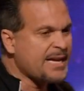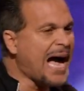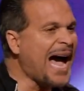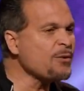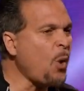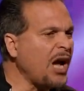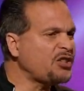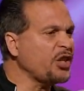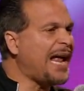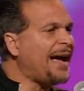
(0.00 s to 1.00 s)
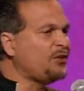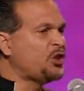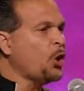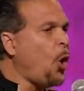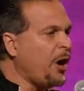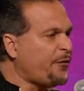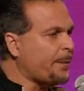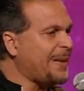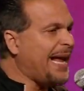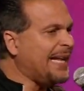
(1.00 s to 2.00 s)
God wants you to have joy
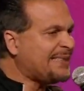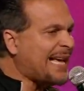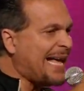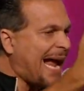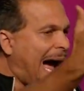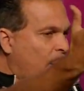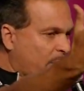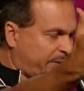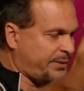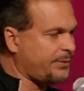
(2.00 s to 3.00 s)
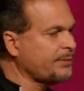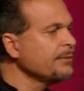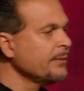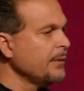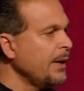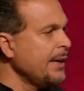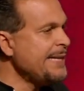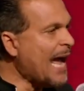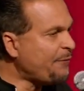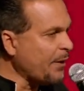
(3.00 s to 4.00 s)
from the inside out,
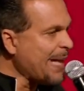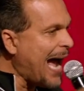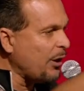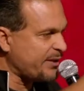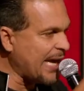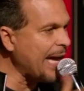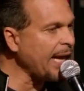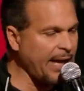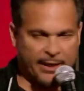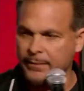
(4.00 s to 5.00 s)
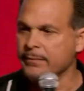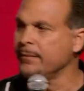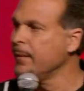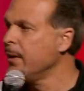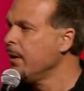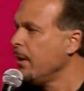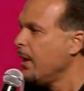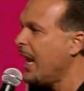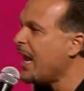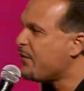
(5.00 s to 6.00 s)
not from the outside in.
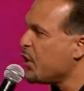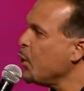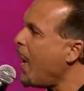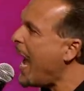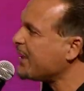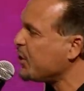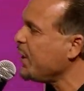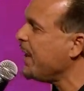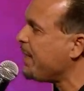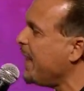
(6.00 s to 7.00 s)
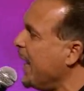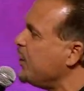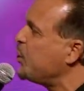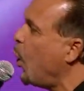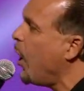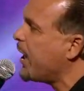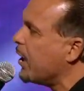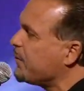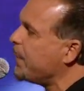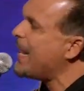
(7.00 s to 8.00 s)
If you actually think joy
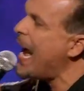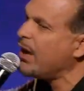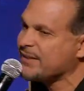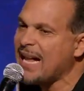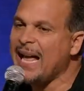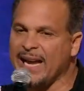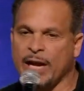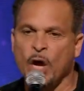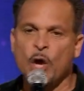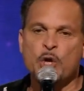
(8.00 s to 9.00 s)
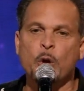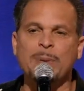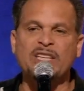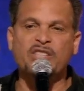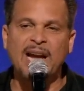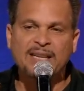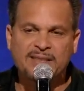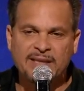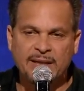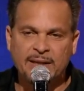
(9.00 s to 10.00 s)
comes from the outside in, you'll be
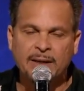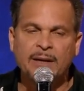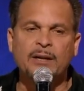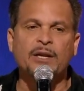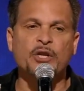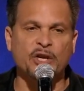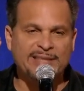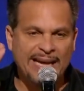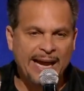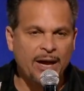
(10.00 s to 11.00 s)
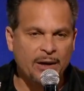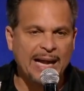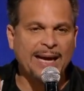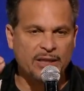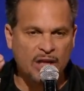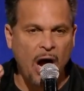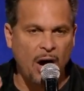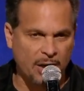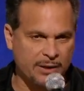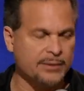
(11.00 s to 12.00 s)
chasing your tail like a dog.